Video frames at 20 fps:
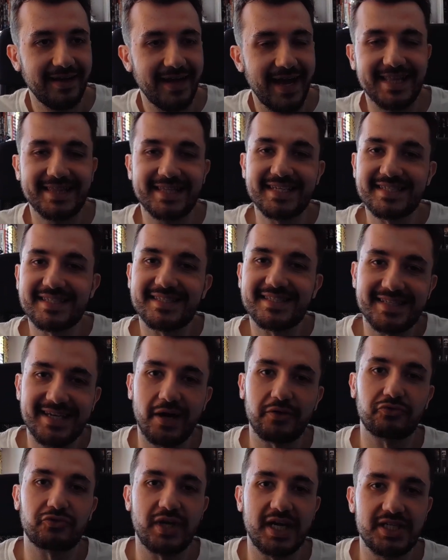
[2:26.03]
and this is the
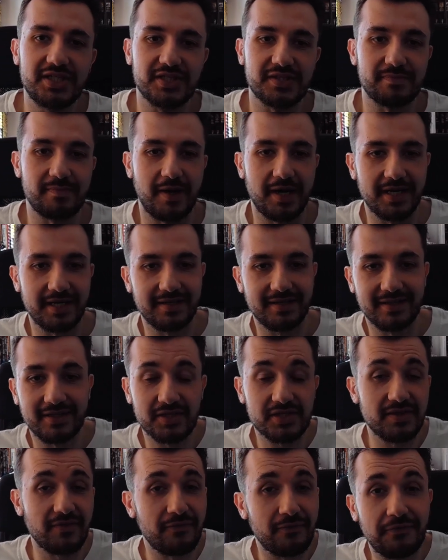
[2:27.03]
outrageous part.
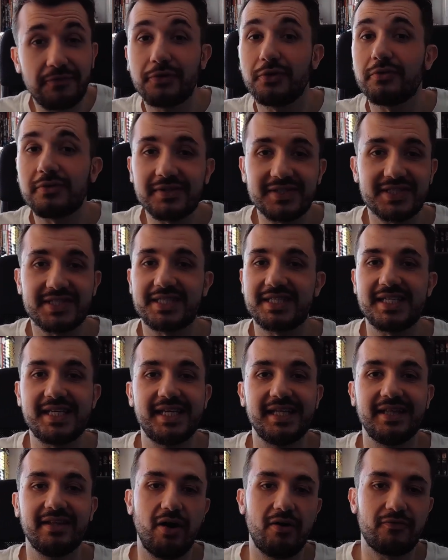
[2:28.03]
There's a full
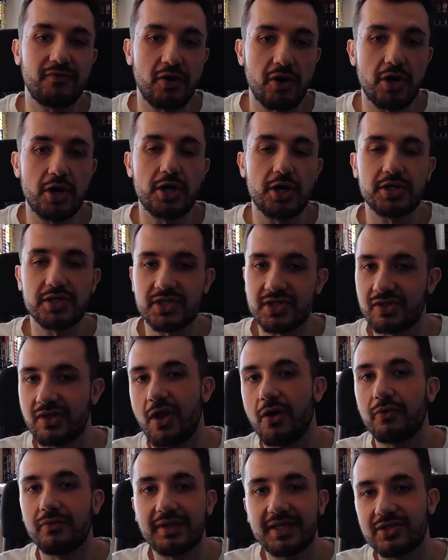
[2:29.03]
scene of her
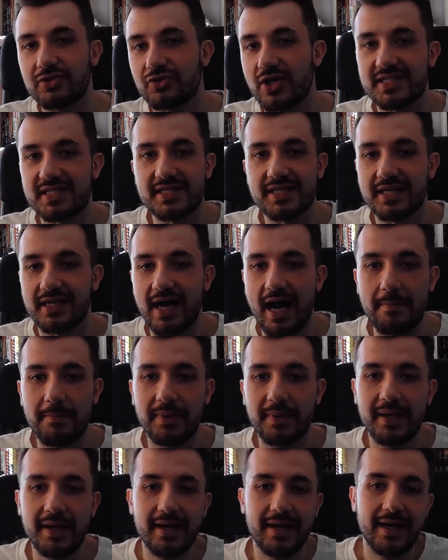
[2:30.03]
slowly dressing
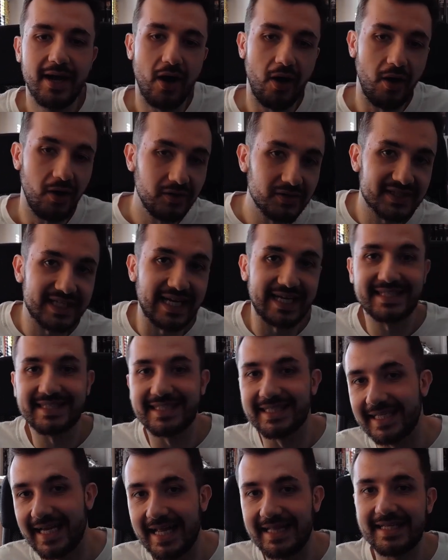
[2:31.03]
up, all
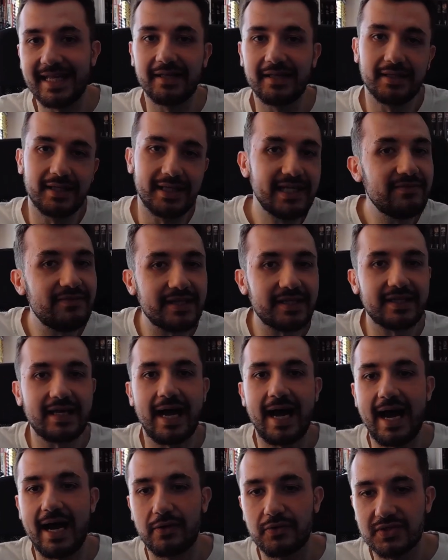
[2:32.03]
sexy, and then leaving the
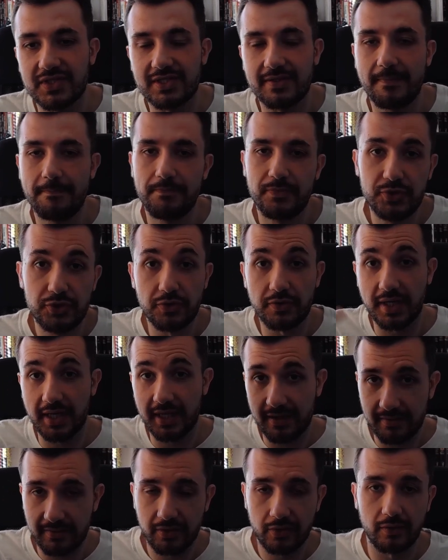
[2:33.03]
house
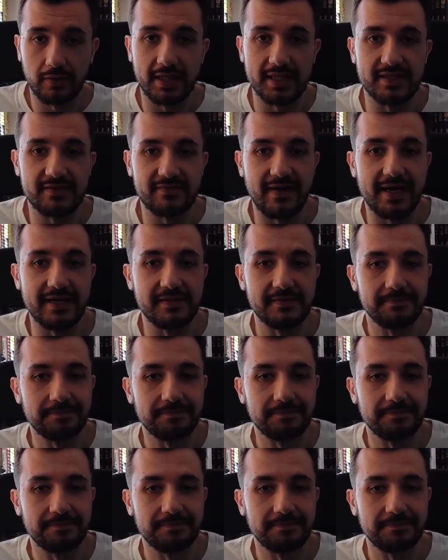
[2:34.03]
during Kulej's fight.